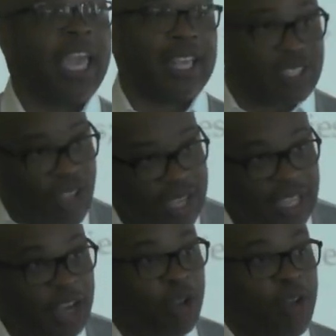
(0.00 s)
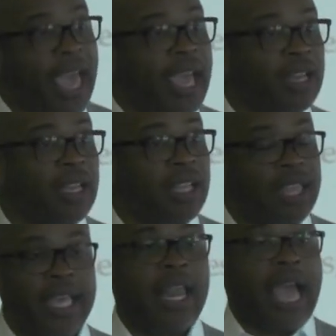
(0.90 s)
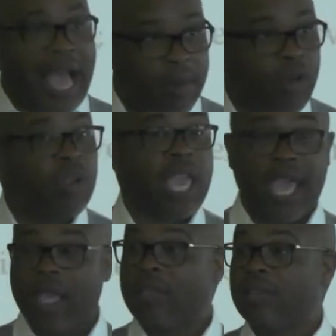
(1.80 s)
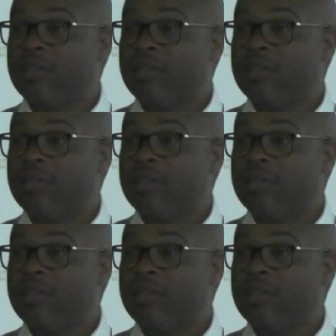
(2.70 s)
And as long as I know that, then I'm okay.